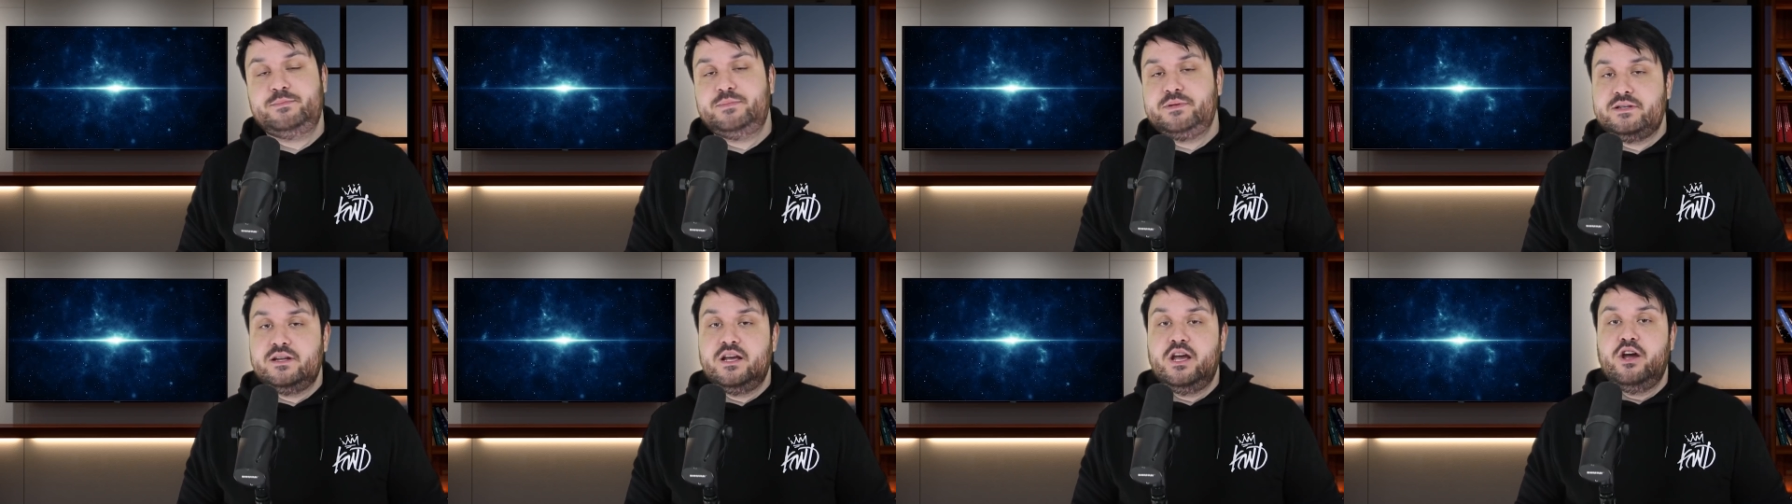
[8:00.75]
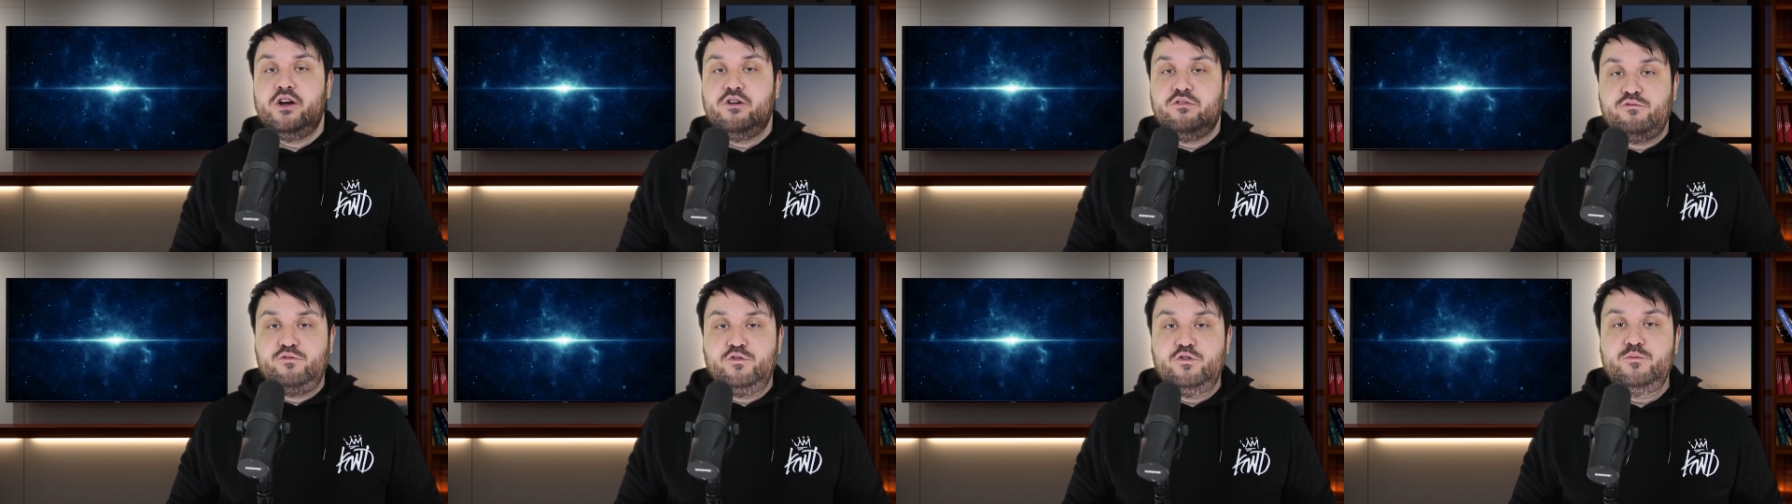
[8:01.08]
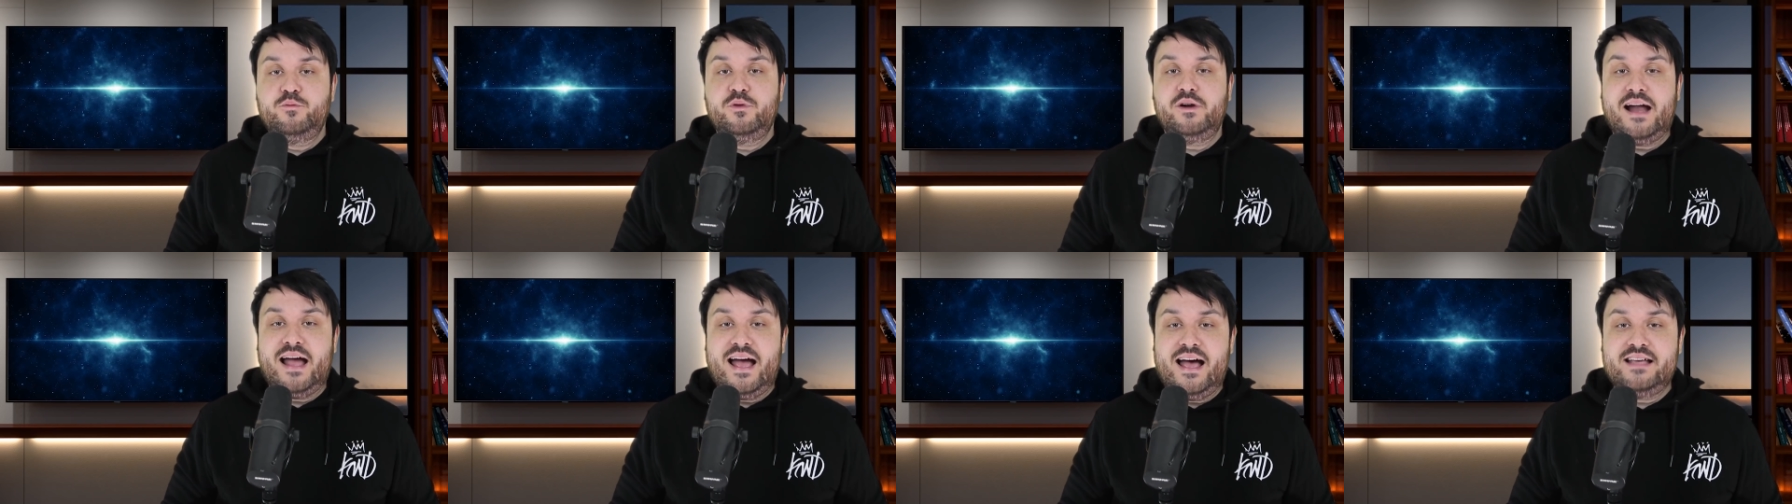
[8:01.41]
but
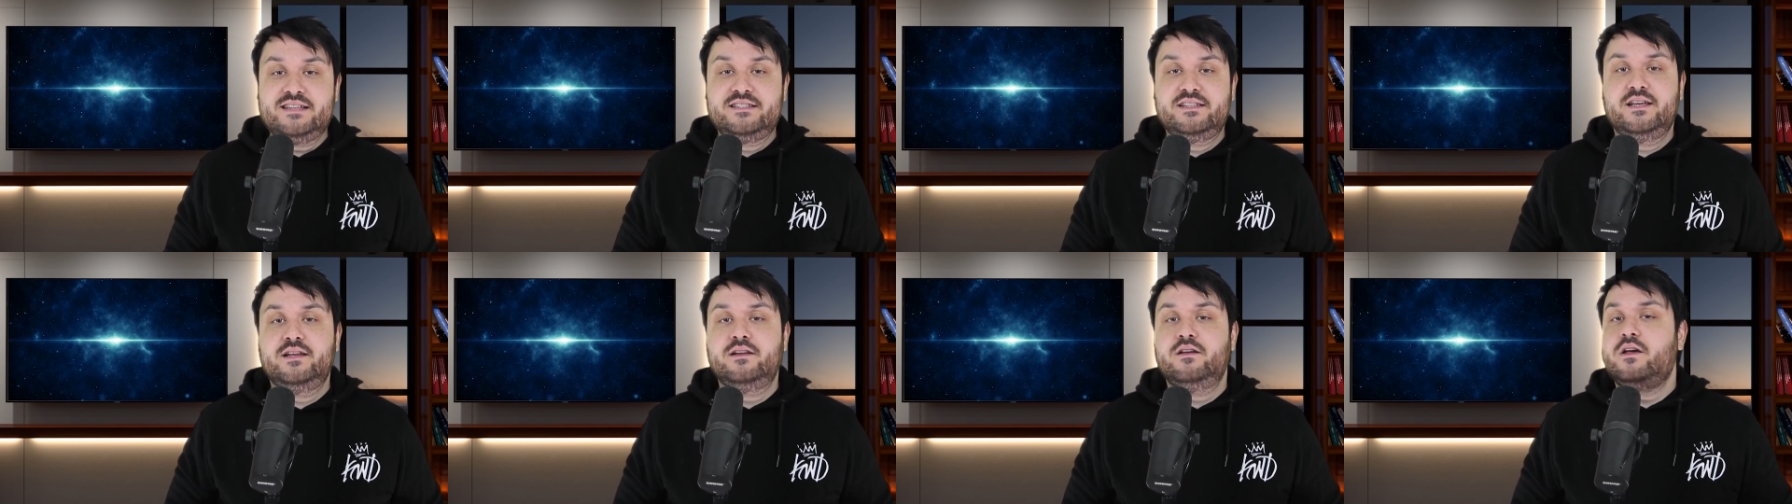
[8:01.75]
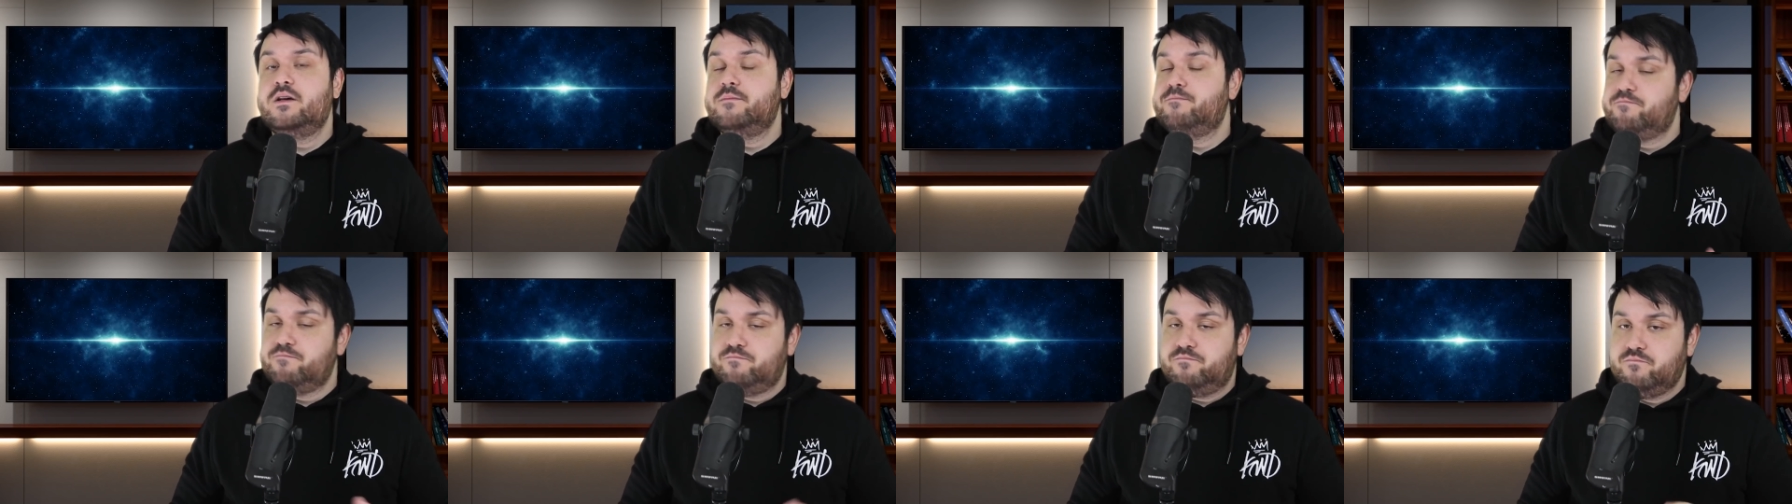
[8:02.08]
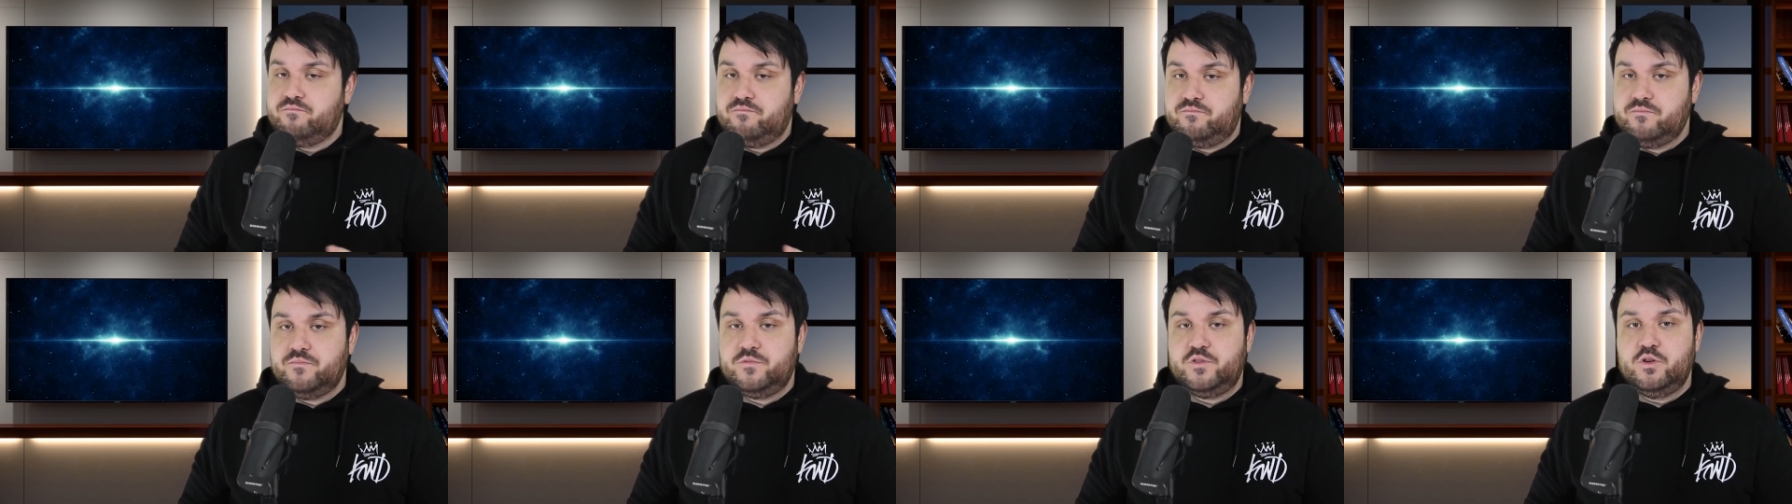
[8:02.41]
rumor has it,
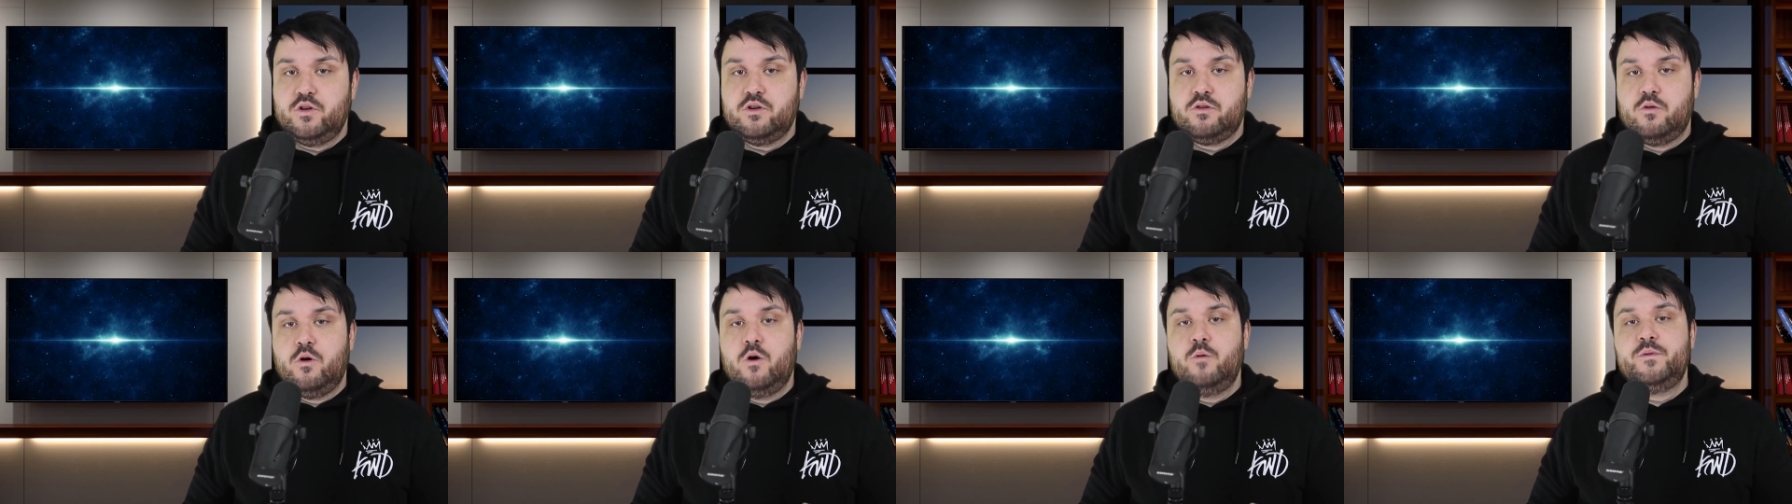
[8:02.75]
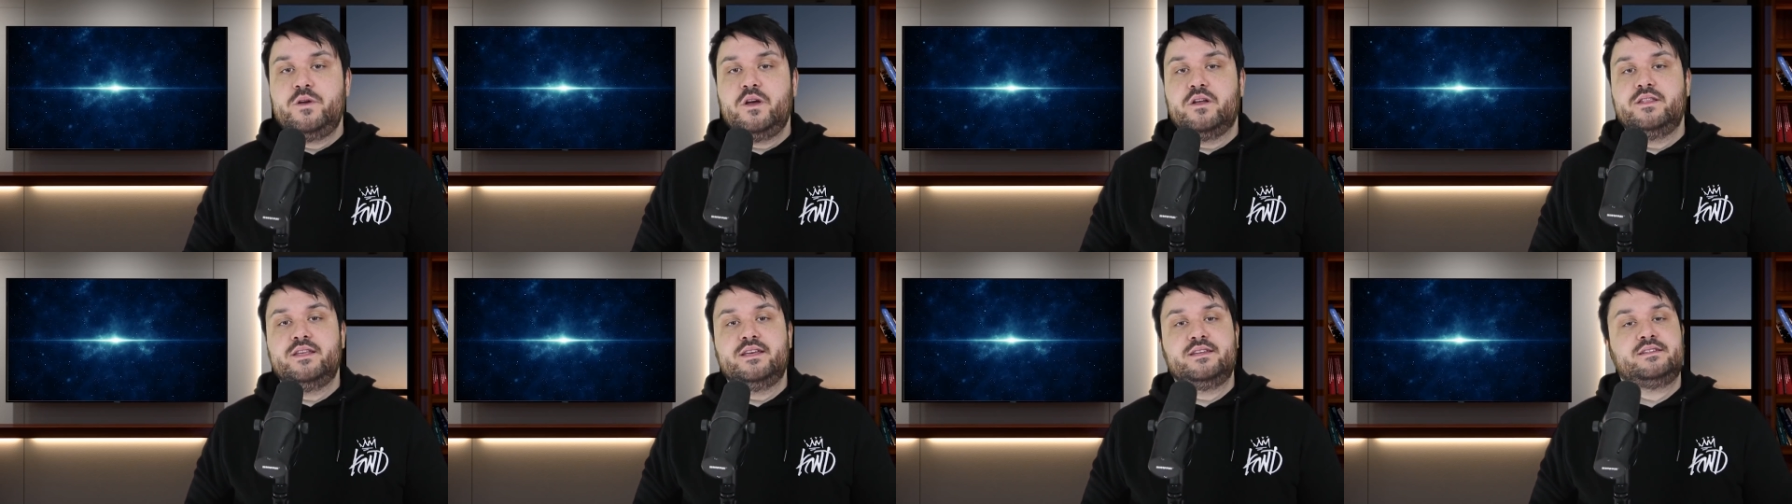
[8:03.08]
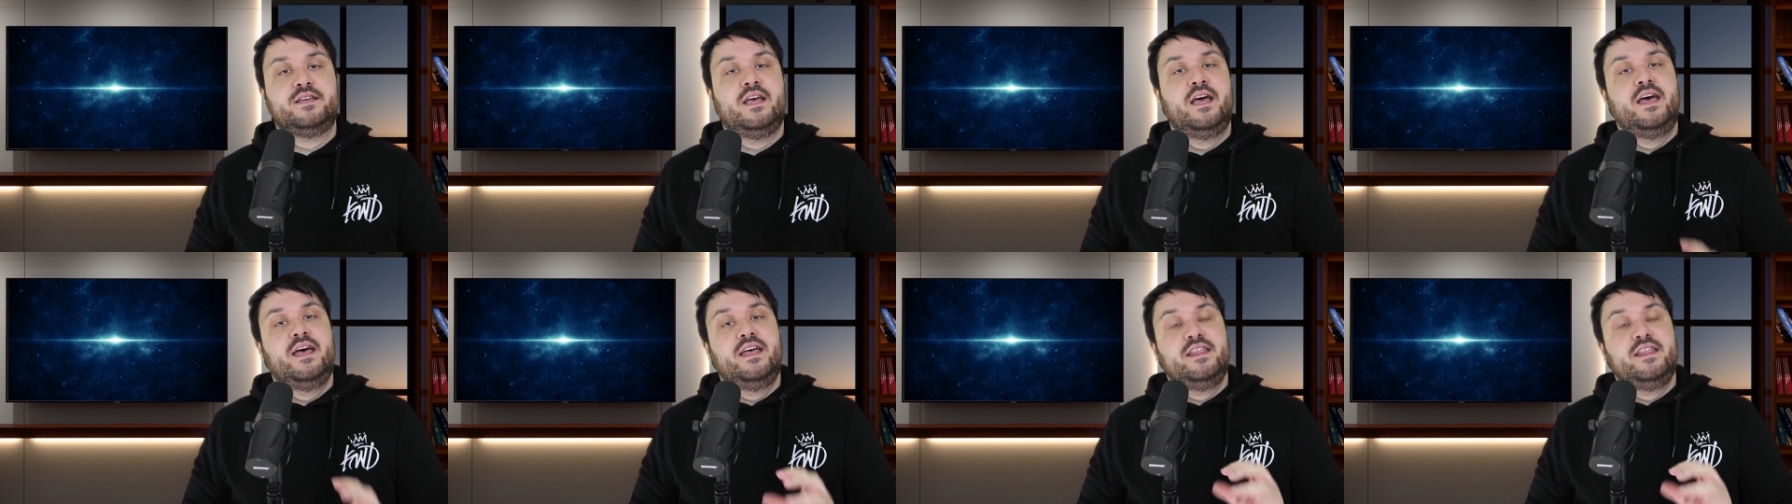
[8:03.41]
do not quote me on this,